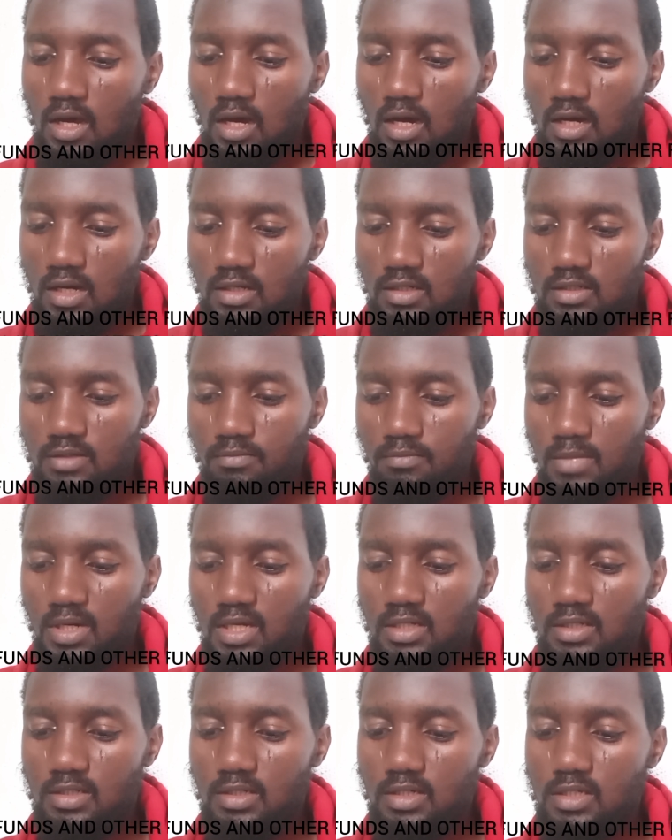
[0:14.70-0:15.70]
and
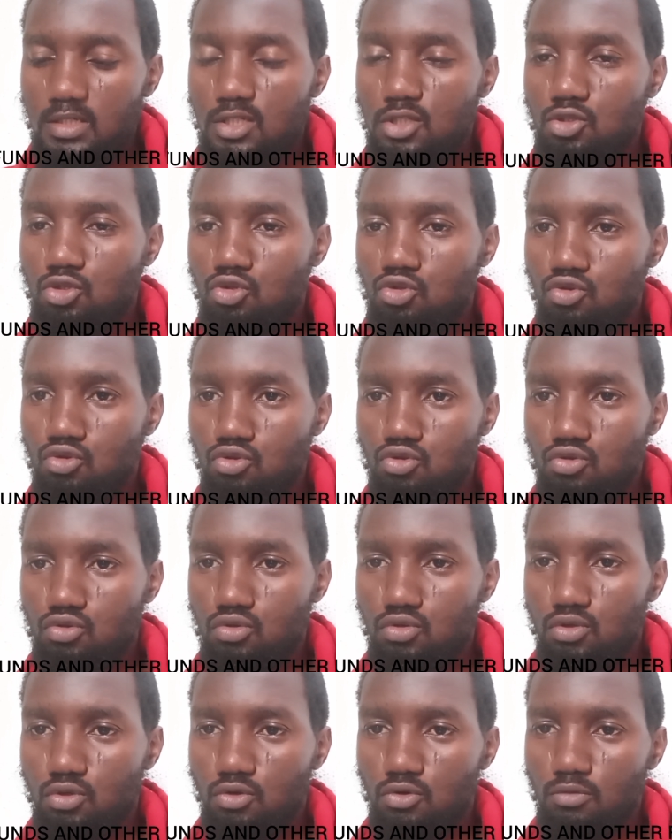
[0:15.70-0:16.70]
migrate to
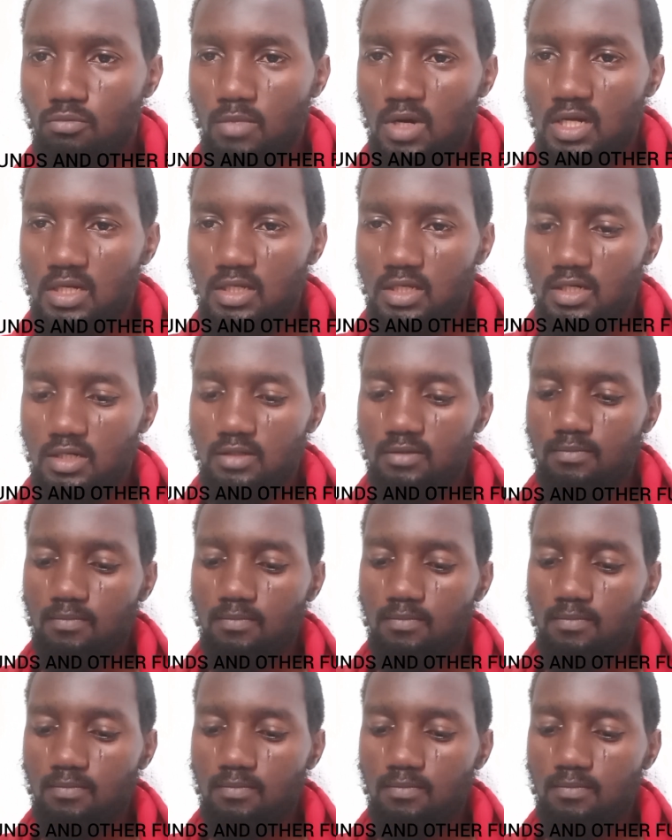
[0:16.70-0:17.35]
Romania.